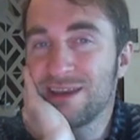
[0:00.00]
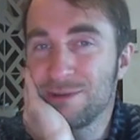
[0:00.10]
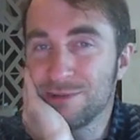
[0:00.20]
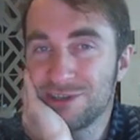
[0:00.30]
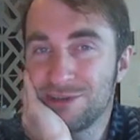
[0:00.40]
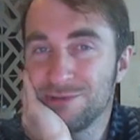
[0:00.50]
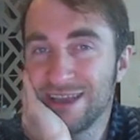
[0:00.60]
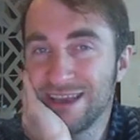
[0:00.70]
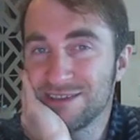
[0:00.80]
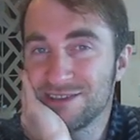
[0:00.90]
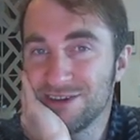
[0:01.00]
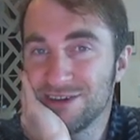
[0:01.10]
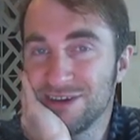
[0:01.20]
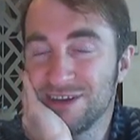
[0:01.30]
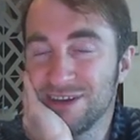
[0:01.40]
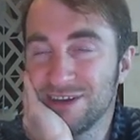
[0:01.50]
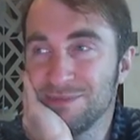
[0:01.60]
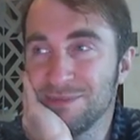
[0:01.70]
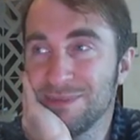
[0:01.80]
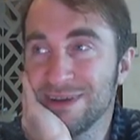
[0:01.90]
what she will answer,
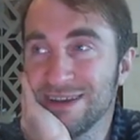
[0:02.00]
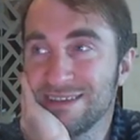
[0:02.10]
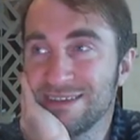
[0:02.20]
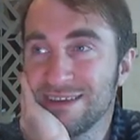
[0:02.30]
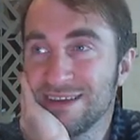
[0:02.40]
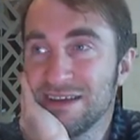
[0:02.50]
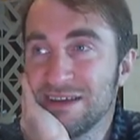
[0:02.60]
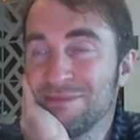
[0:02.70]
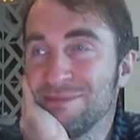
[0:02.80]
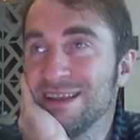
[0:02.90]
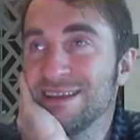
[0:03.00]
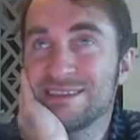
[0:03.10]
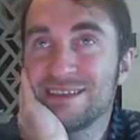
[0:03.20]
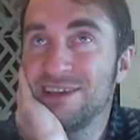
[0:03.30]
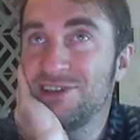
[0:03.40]
but let's say she